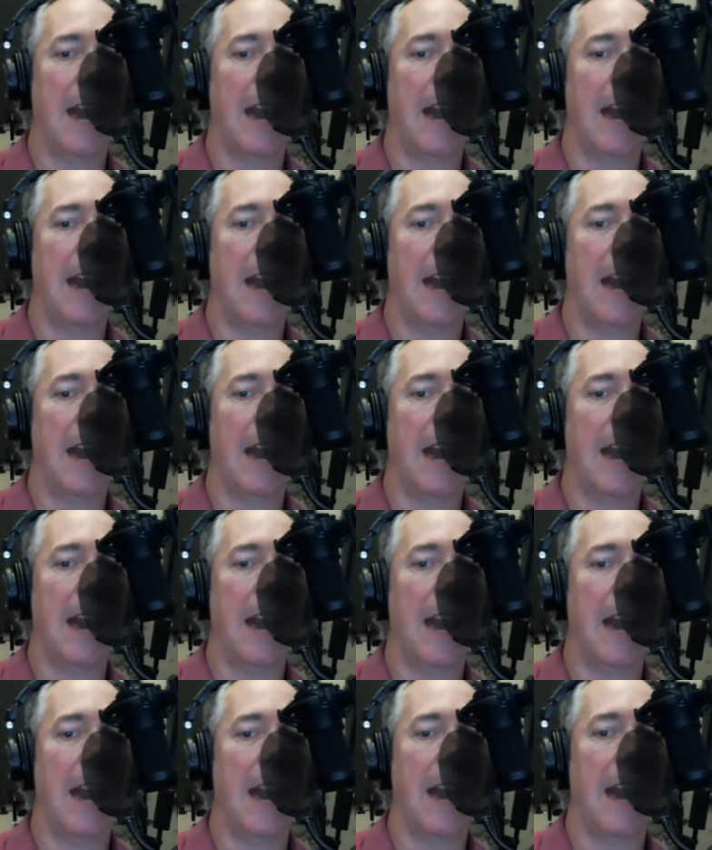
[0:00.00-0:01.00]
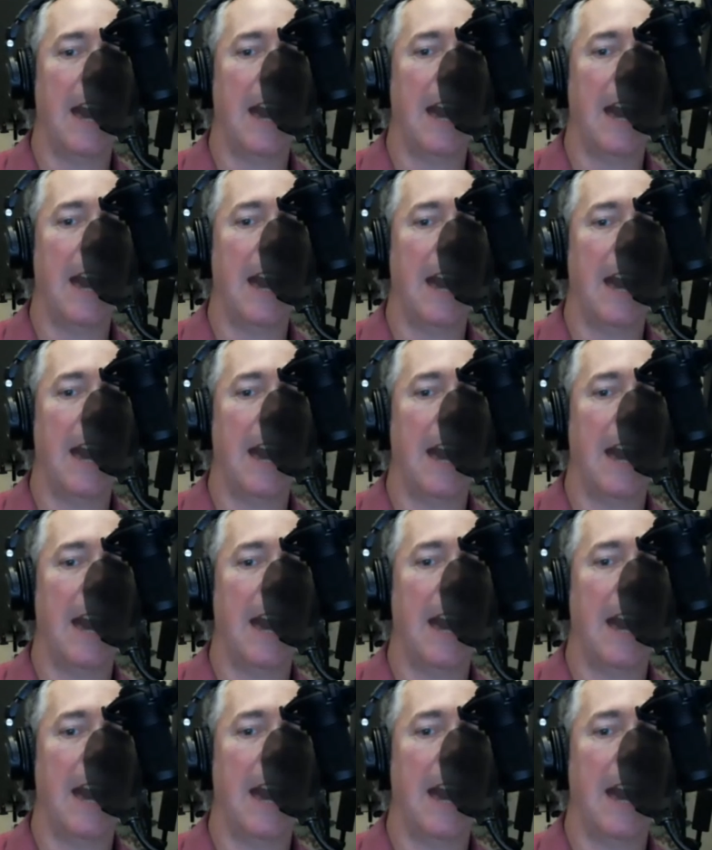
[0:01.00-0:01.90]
foam or just a few pieces,